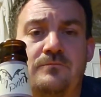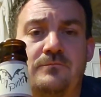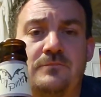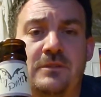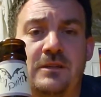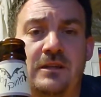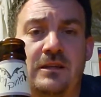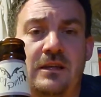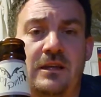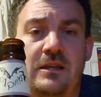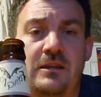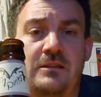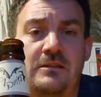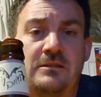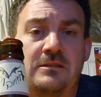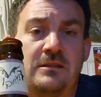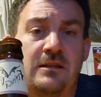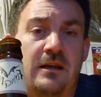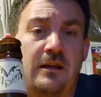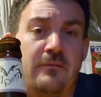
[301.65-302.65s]
And again,
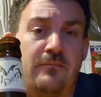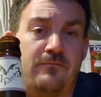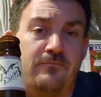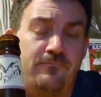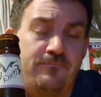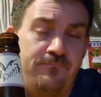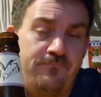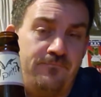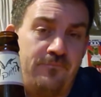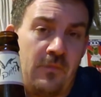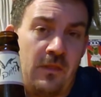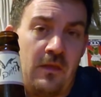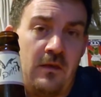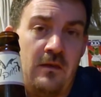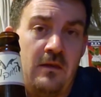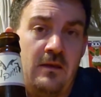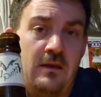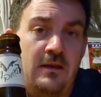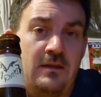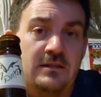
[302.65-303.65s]
I'm
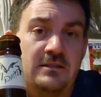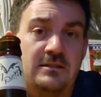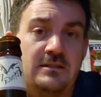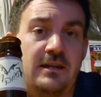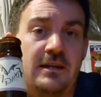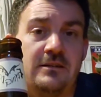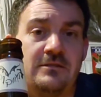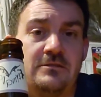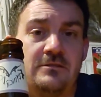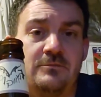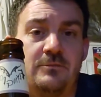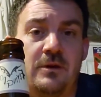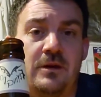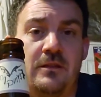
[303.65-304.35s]
stouts are my